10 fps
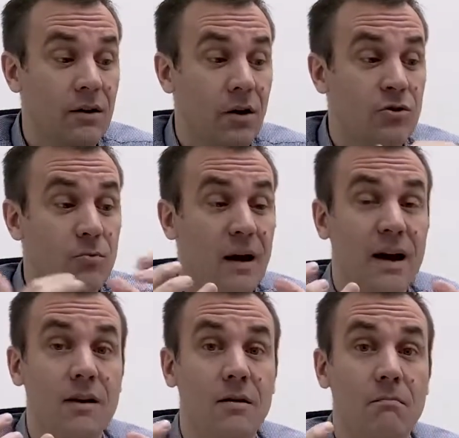to
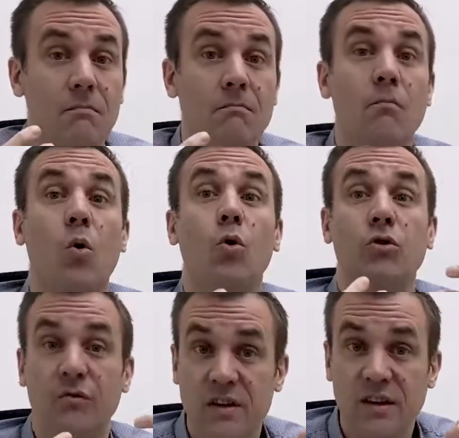buy
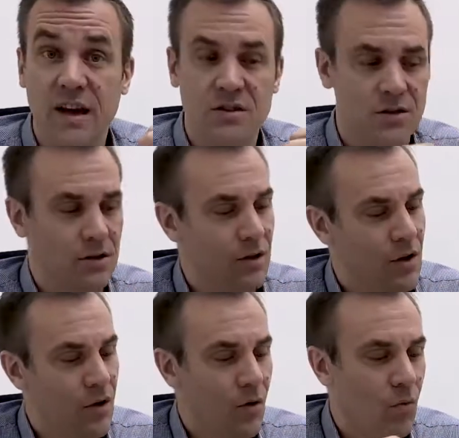older vintage.
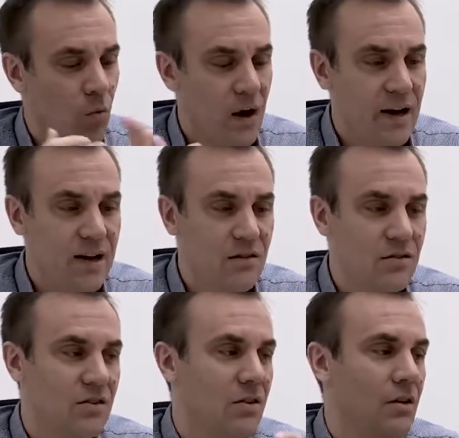
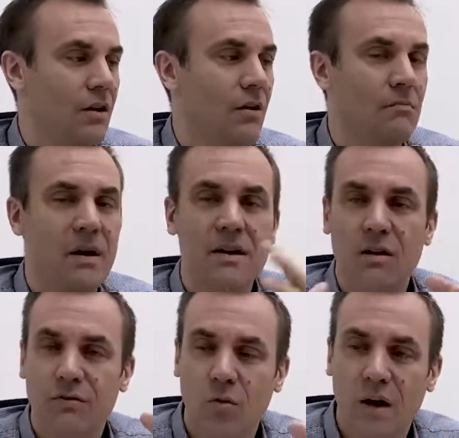Wines, many
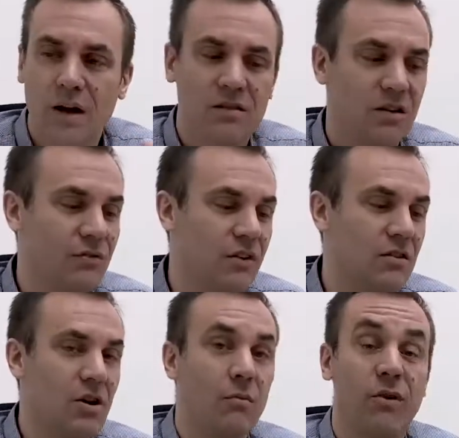of the wines, if
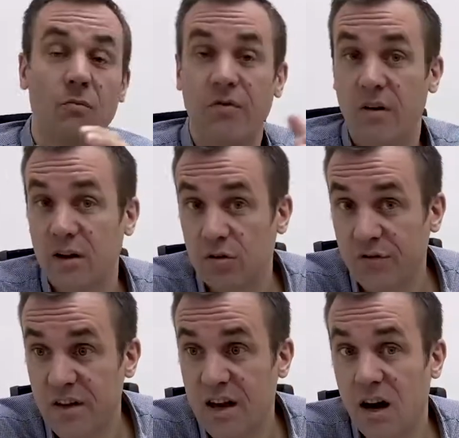it comes from very good
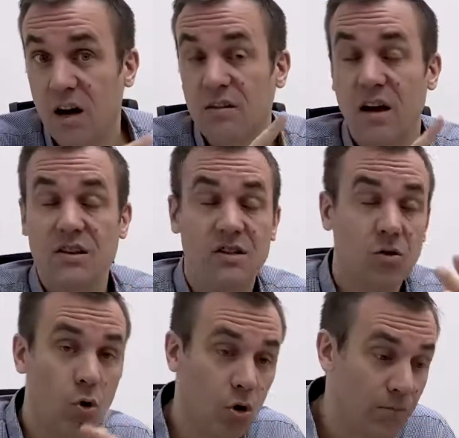vineyards, aged in
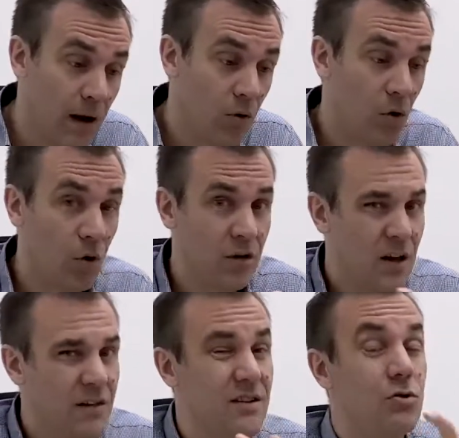oak barrel,
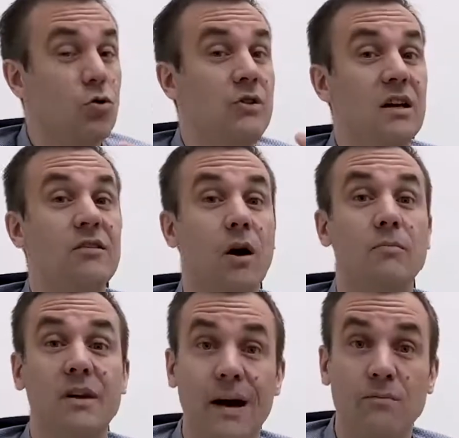they do need
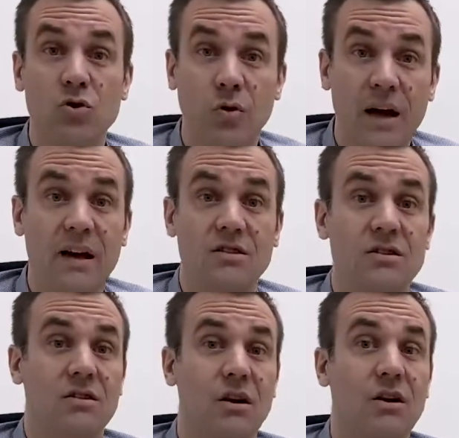some time to age.
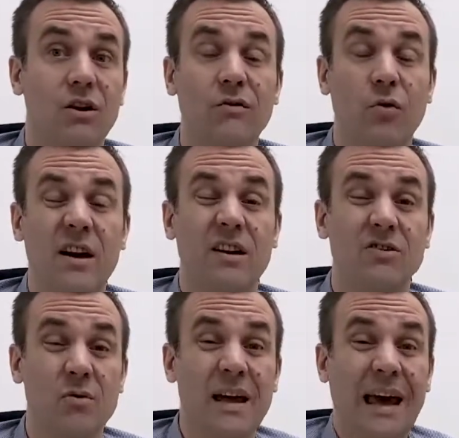A lot of wine are
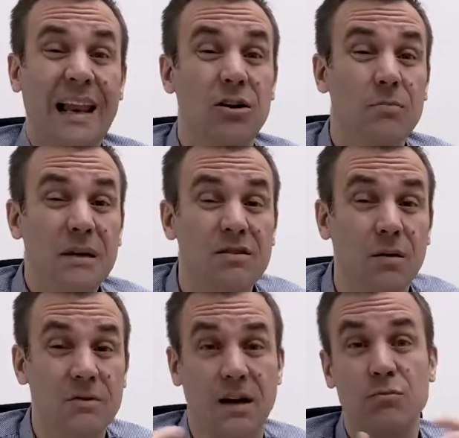drank a little bit,
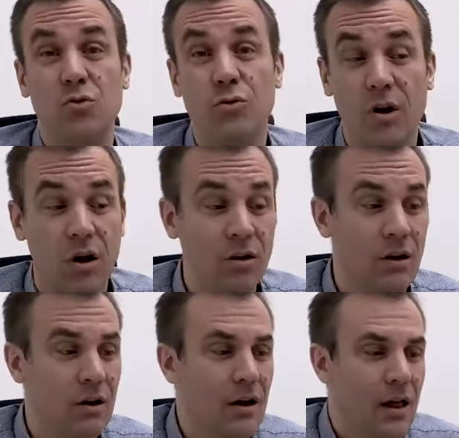sometimes too young,